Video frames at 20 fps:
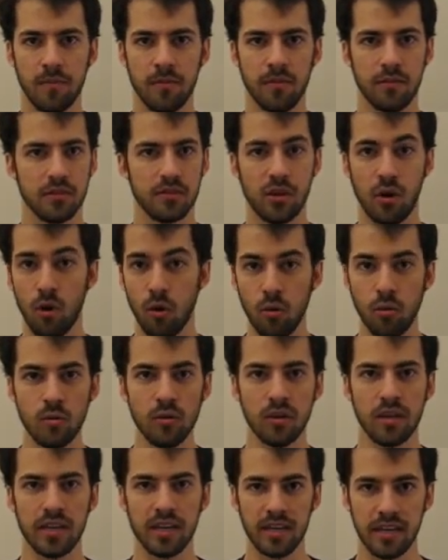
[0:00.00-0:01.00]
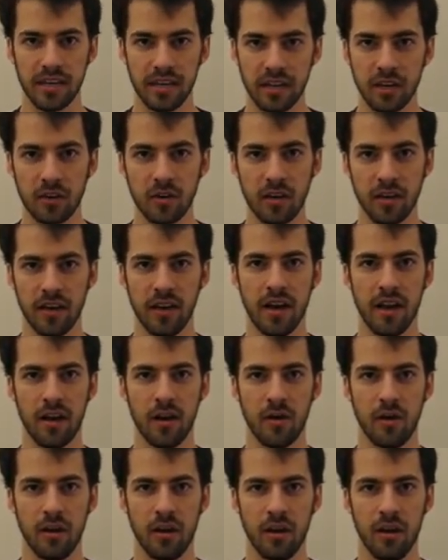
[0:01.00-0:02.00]
There's only here and now.
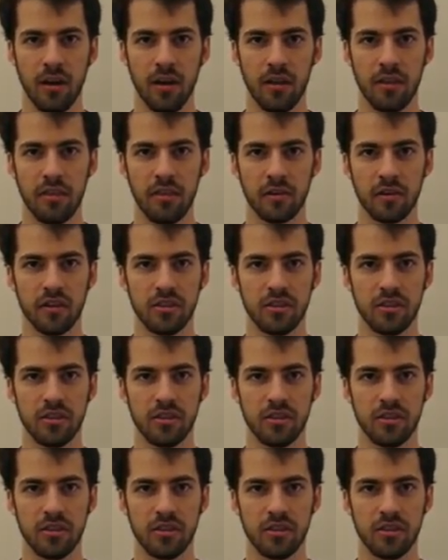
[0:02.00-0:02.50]
There